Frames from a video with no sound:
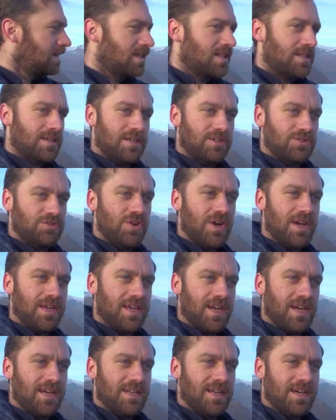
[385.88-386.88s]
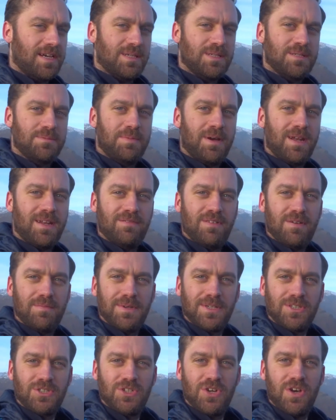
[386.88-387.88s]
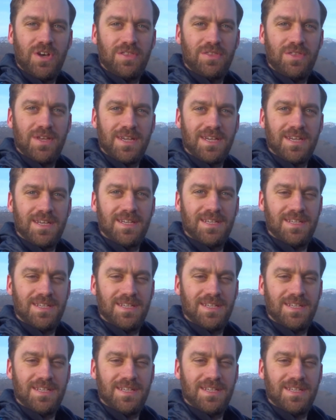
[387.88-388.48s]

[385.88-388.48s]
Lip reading: and then I'll try and get a nice panoramic shot, I think.